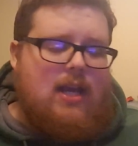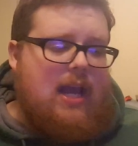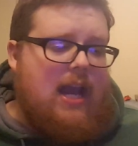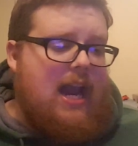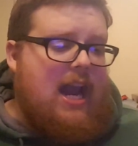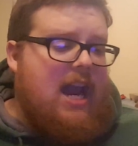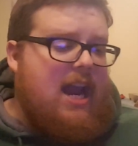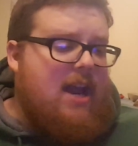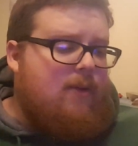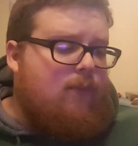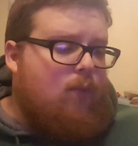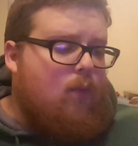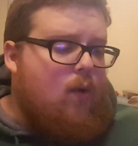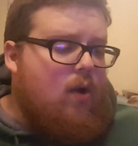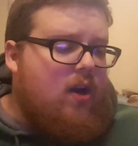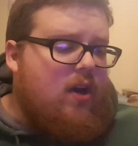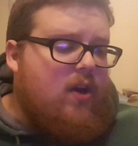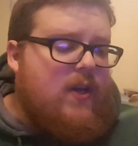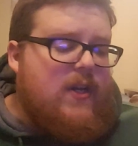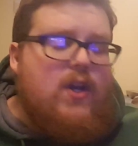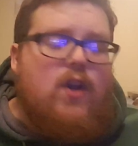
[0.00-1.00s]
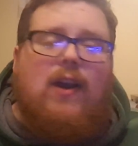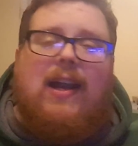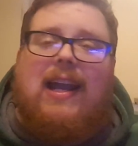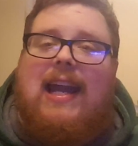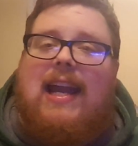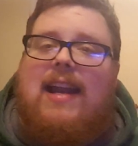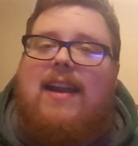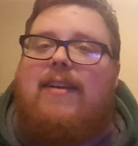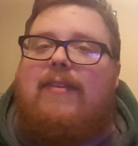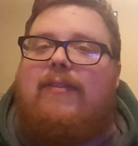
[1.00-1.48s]
And what are your
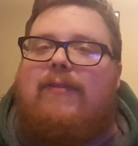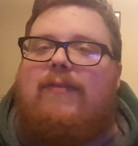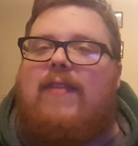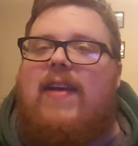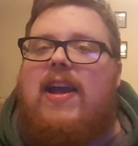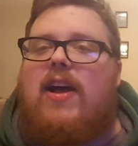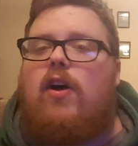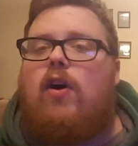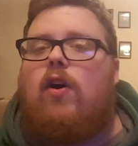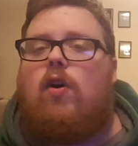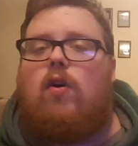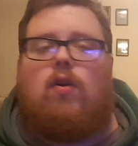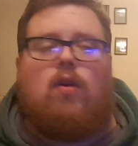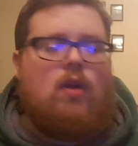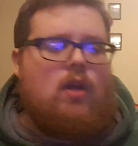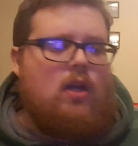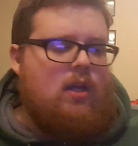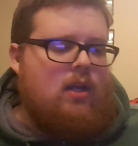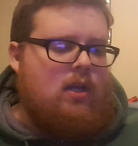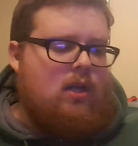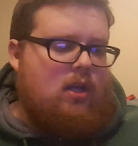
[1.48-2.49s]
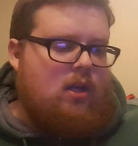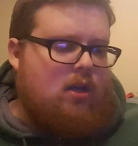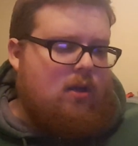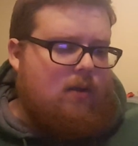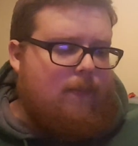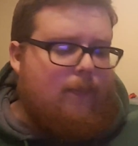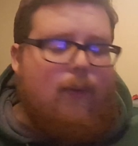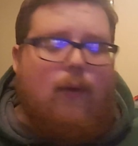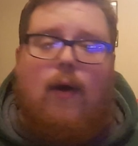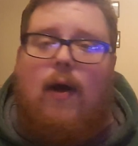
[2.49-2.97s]
NFL
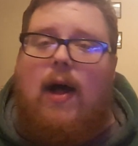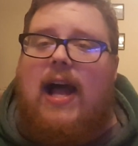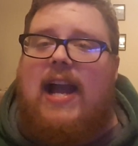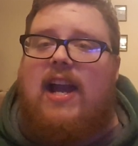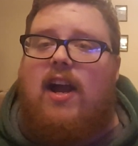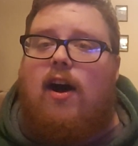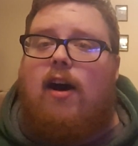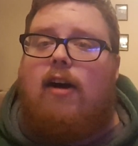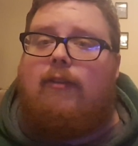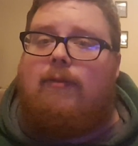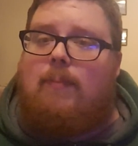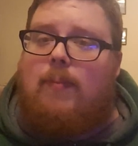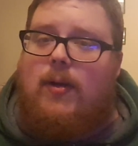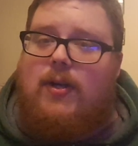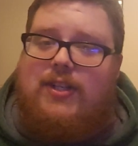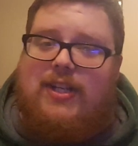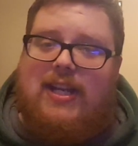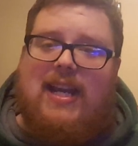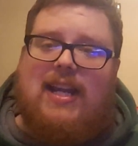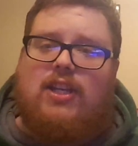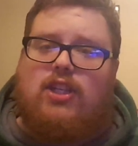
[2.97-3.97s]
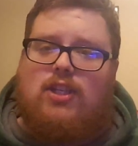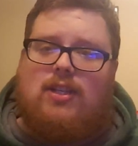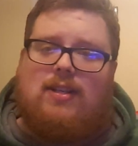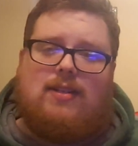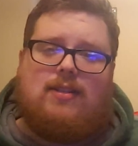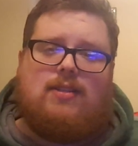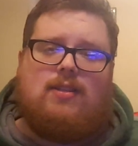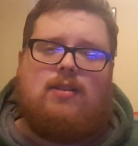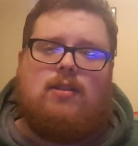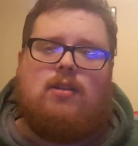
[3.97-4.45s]
playoff
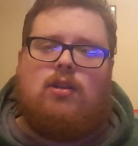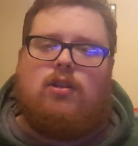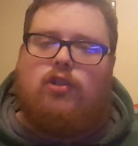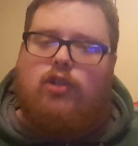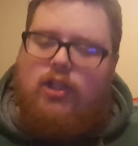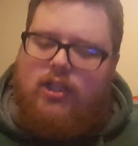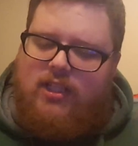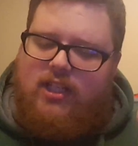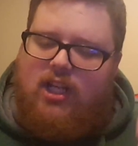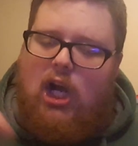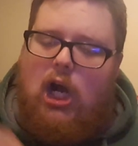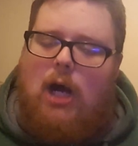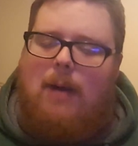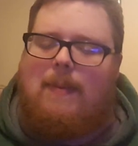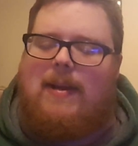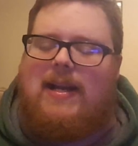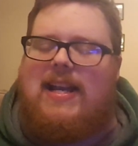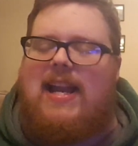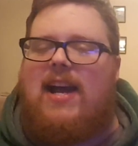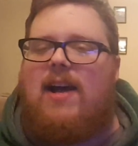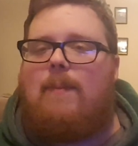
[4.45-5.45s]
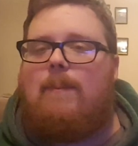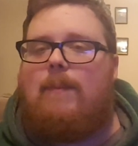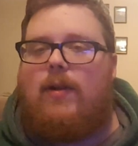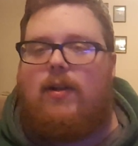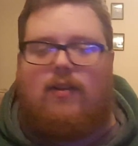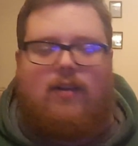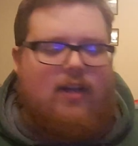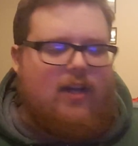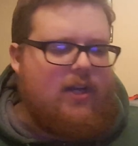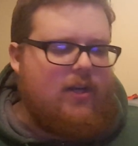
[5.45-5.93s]
predictions? Just comment down
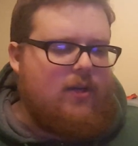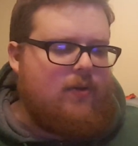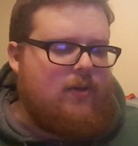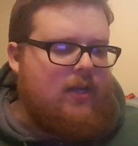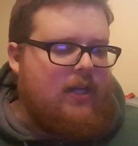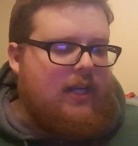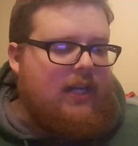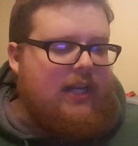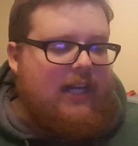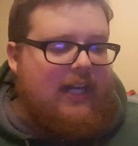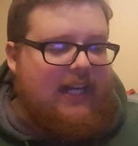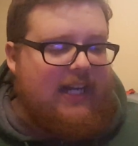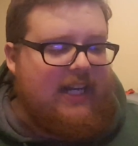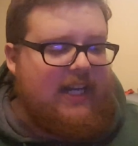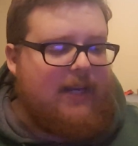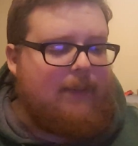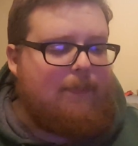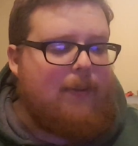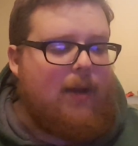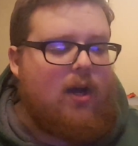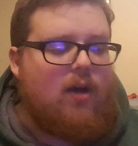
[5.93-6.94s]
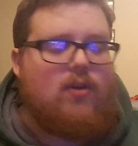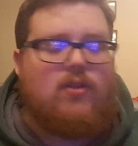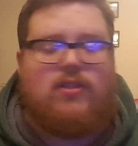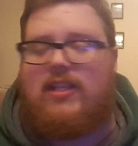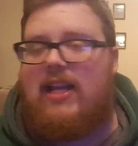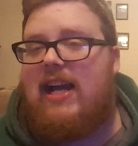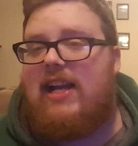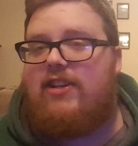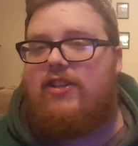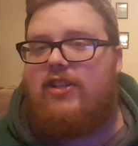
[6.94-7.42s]
below. Any polls
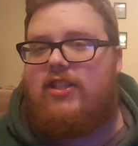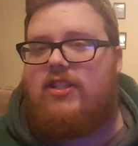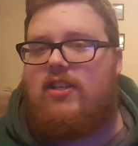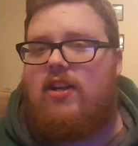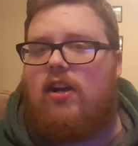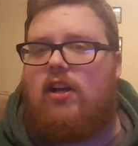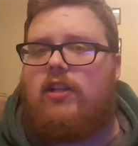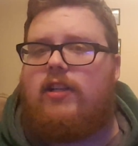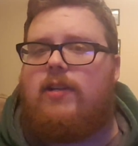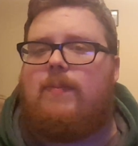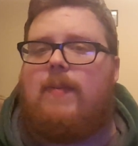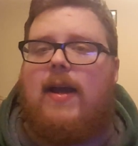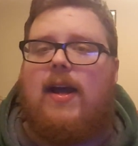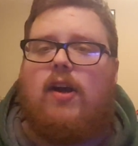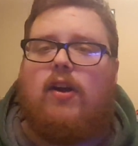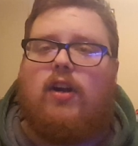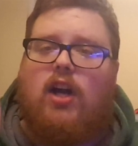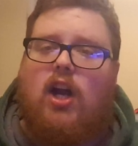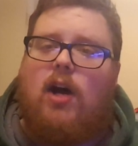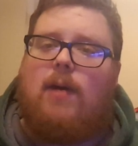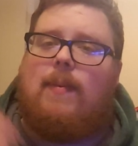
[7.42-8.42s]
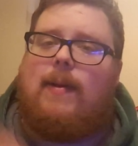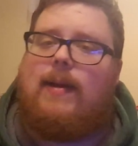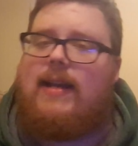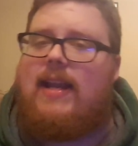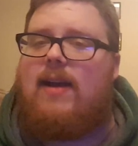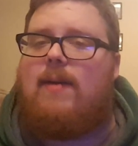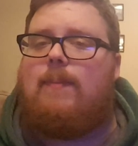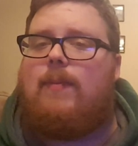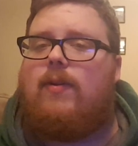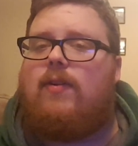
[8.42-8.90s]
that I just talked about, comment
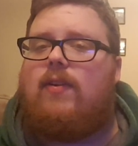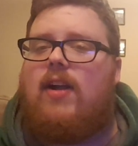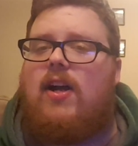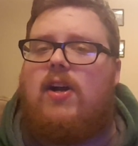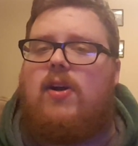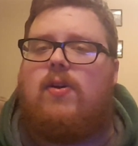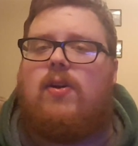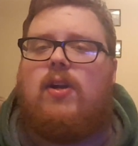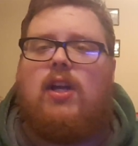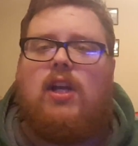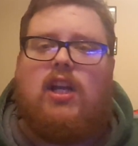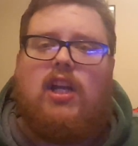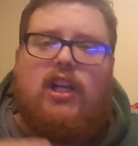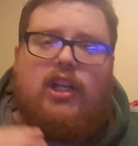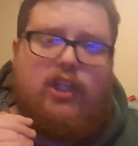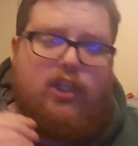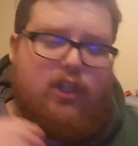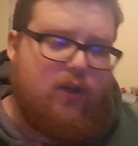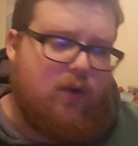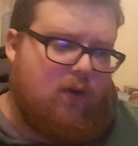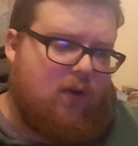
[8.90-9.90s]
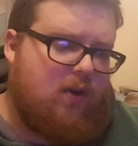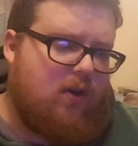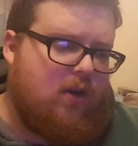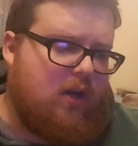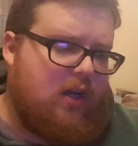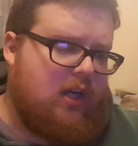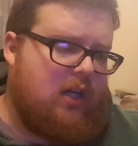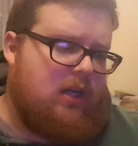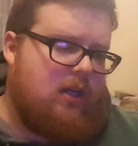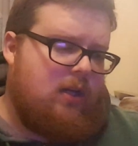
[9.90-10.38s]
down below
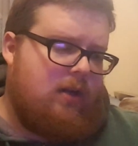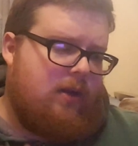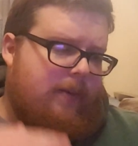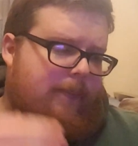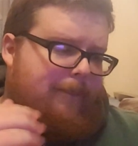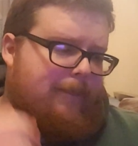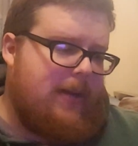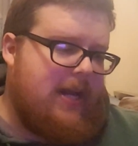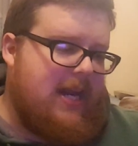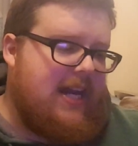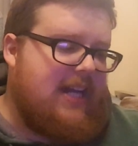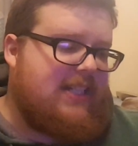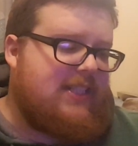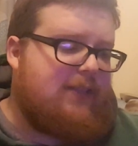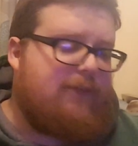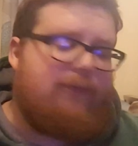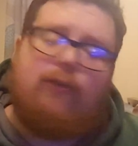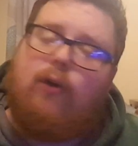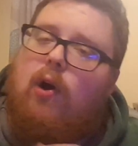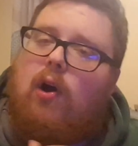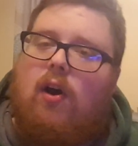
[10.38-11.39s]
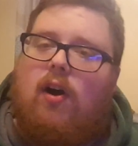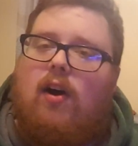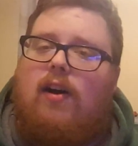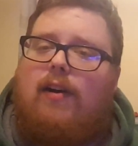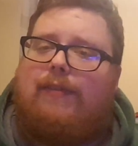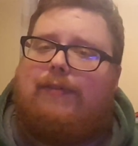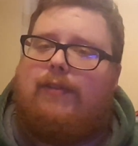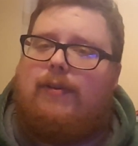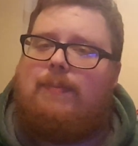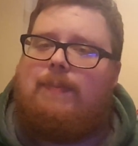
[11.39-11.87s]
your picks for all
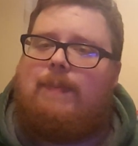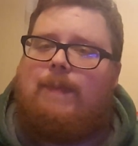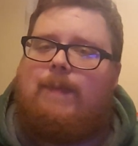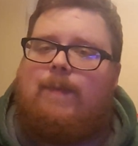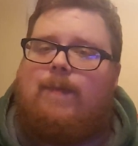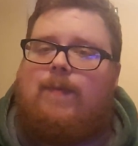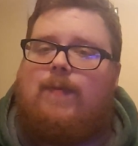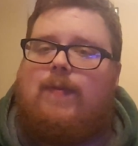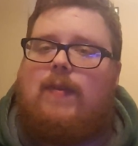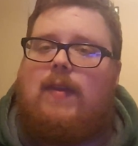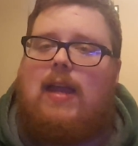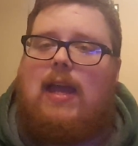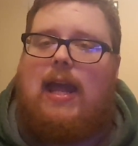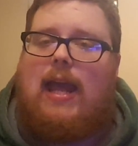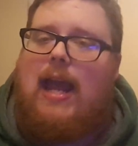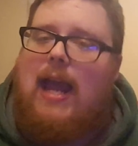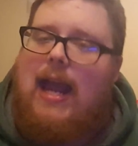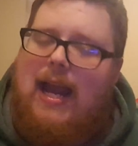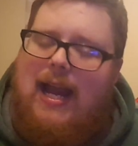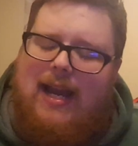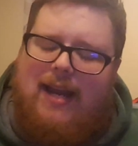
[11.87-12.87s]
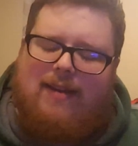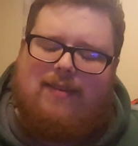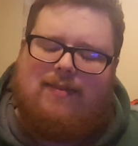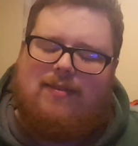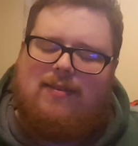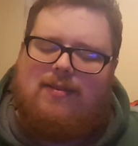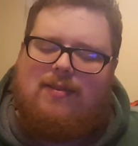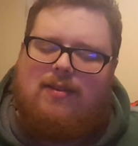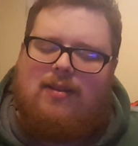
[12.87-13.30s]
of them. And